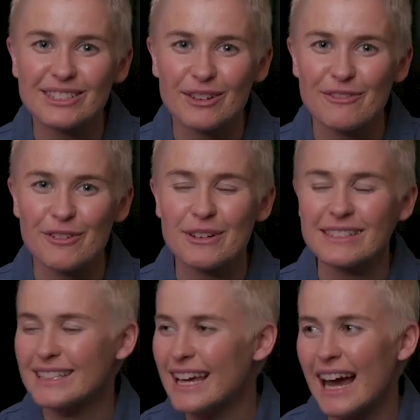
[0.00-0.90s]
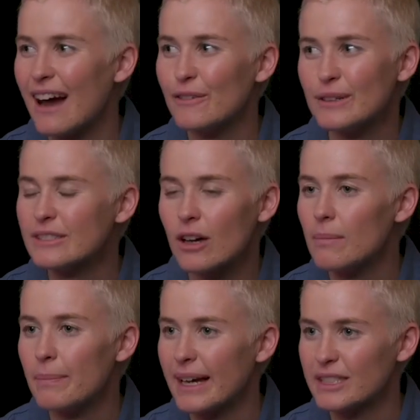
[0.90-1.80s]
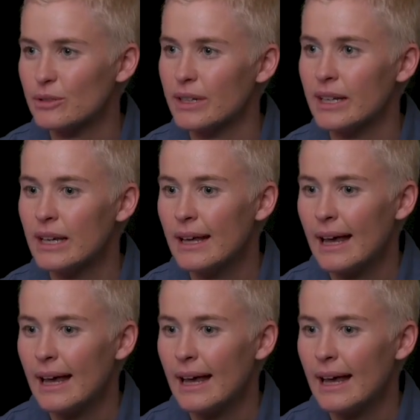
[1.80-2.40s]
So I've always, yeah, I've always gone back to it,